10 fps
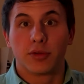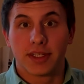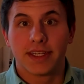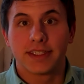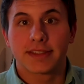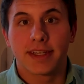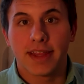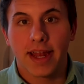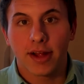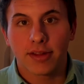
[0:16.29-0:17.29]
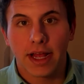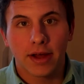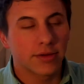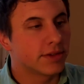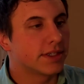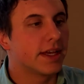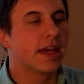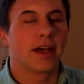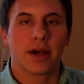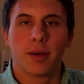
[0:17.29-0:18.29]
Did he just say that out loud?
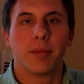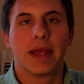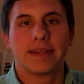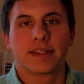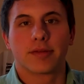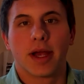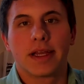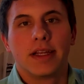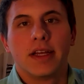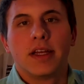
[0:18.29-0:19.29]
Yeah, amazing, right?